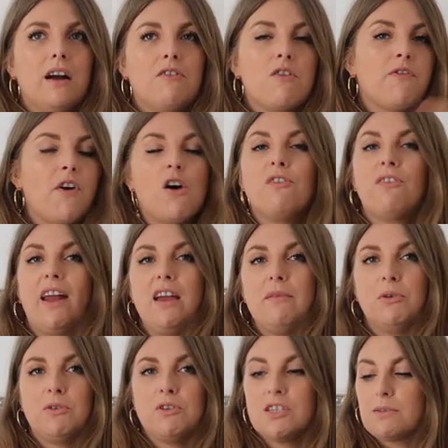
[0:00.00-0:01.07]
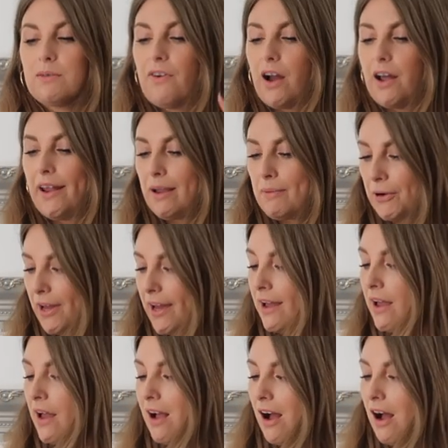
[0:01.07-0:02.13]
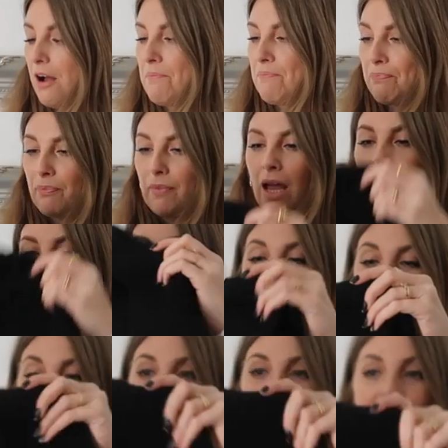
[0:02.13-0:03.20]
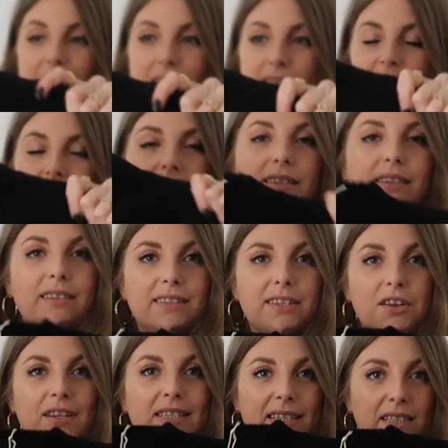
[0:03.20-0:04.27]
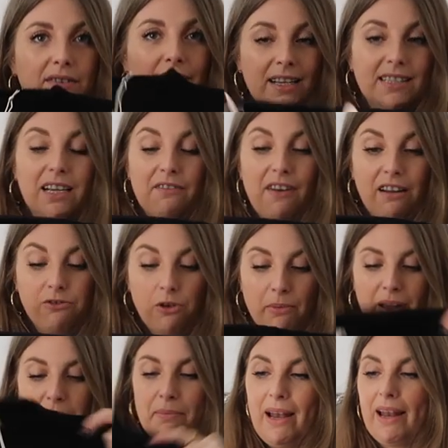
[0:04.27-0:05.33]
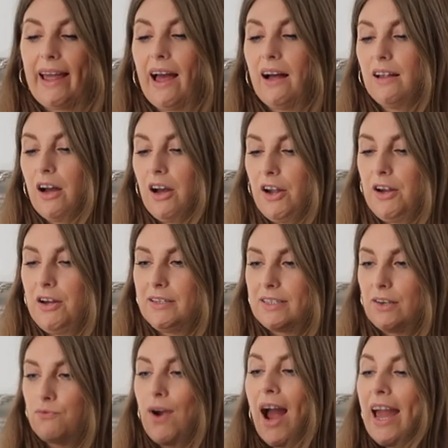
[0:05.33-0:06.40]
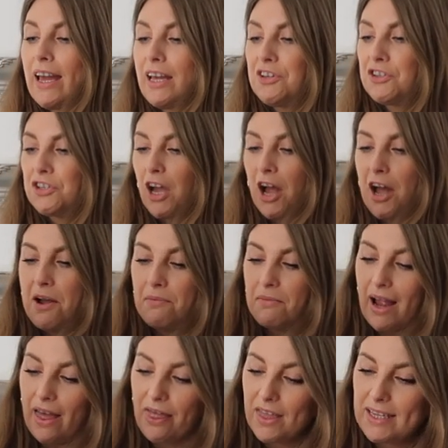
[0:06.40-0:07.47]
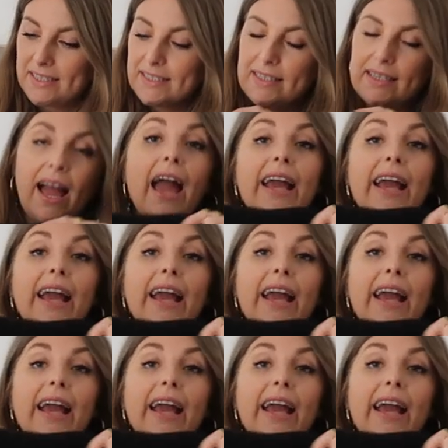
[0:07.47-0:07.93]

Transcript: a Revolve label just with her name on it. But so this is the first thing I've had from Camilla Kelho's range. And this is,